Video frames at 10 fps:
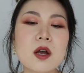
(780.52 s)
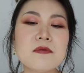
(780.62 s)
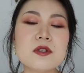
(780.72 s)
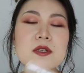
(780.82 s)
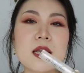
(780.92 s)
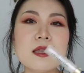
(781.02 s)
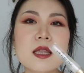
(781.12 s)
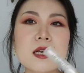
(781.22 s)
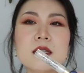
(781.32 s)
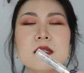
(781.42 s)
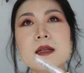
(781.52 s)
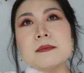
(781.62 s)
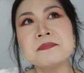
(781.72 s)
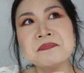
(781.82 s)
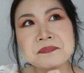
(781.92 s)
I have to say this,
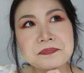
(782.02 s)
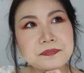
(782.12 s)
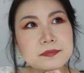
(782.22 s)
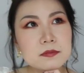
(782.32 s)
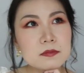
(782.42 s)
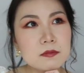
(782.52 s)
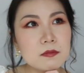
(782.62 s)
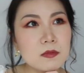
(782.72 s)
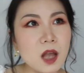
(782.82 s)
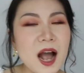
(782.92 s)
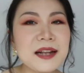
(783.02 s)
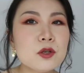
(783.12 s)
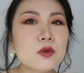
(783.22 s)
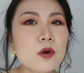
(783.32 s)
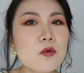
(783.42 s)
I
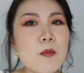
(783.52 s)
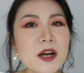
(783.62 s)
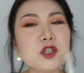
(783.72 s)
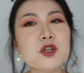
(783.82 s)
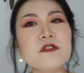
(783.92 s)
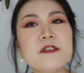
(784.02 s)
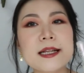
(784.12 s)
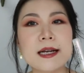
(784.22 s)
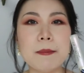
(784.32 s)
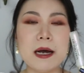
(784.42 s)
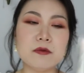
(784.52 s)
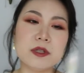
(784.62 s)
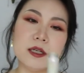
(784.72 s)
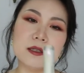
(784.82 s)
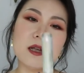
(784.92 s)
don't know my true feeling about this.